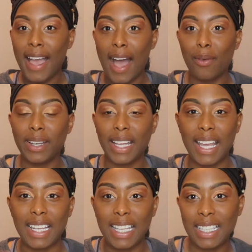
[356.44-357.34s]
I went
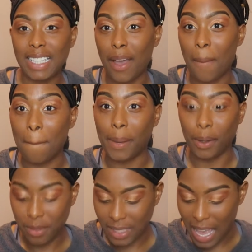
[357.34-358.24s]
ahead and did that on
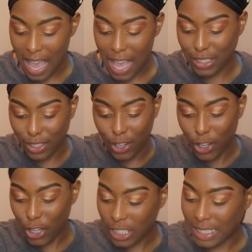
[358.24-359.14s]
both sides. Your
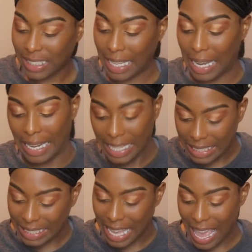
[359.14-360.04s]
girl
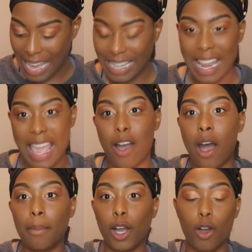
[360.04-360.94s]
Slaytastic. Now
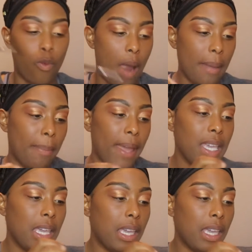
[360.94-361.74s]
I'm gonna go right back